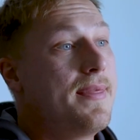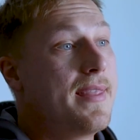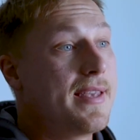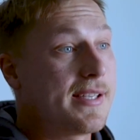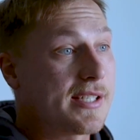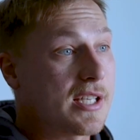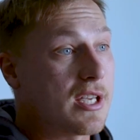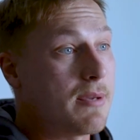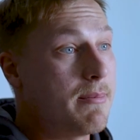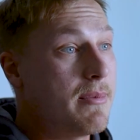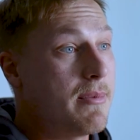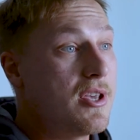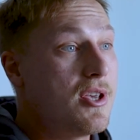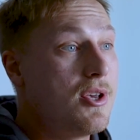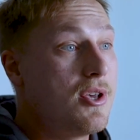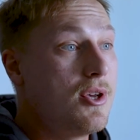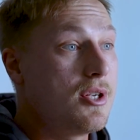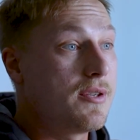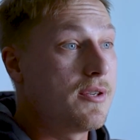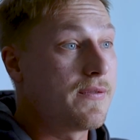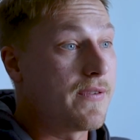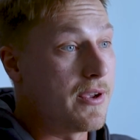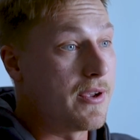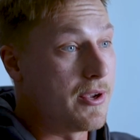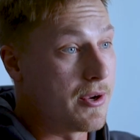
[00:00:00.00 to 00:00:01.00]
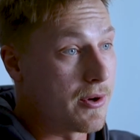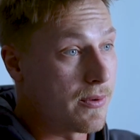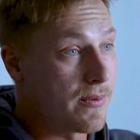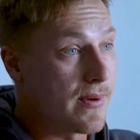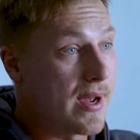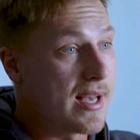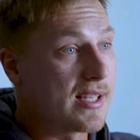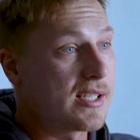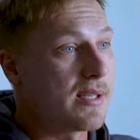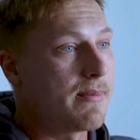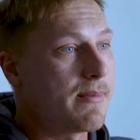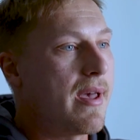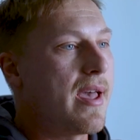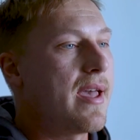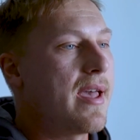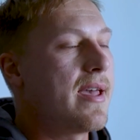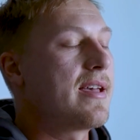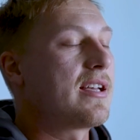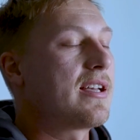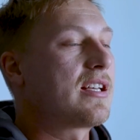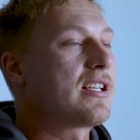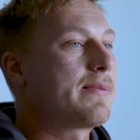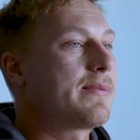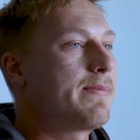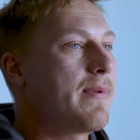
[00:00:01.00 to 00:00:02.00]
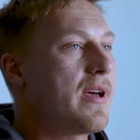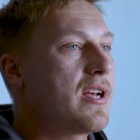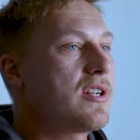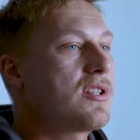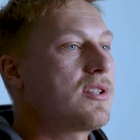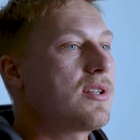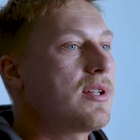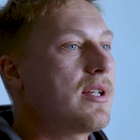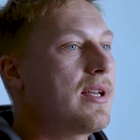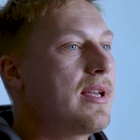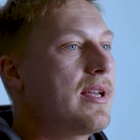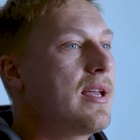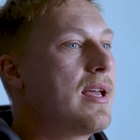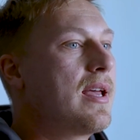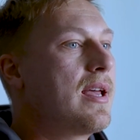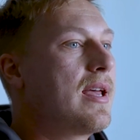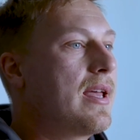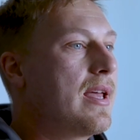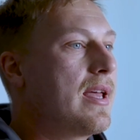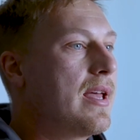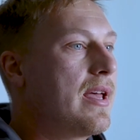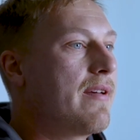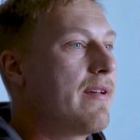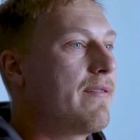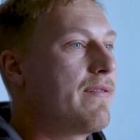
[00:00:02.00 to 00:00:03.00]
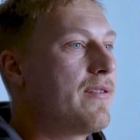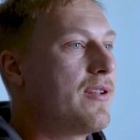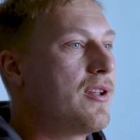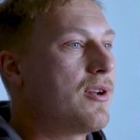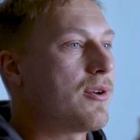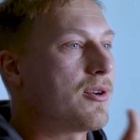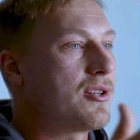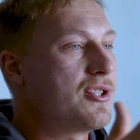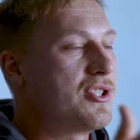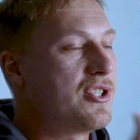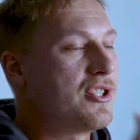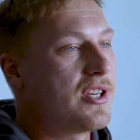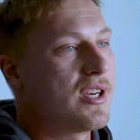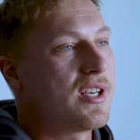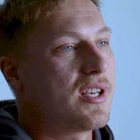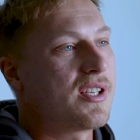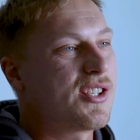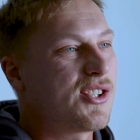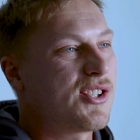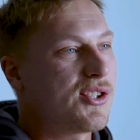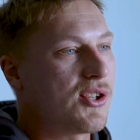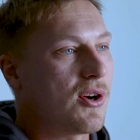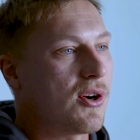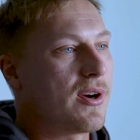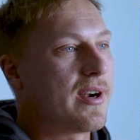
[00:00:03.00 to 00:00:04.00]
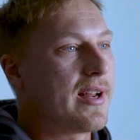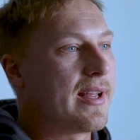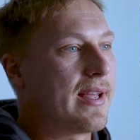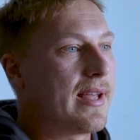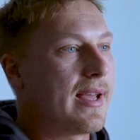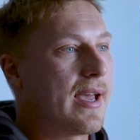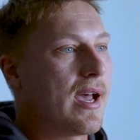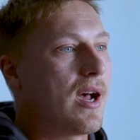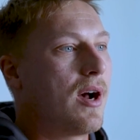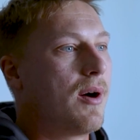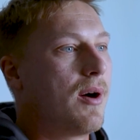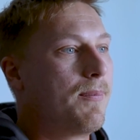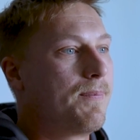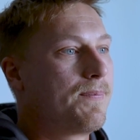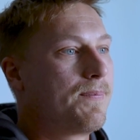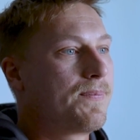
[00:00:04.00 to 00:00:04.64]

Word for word: This could be huge for your resume, especially if you're just starting out.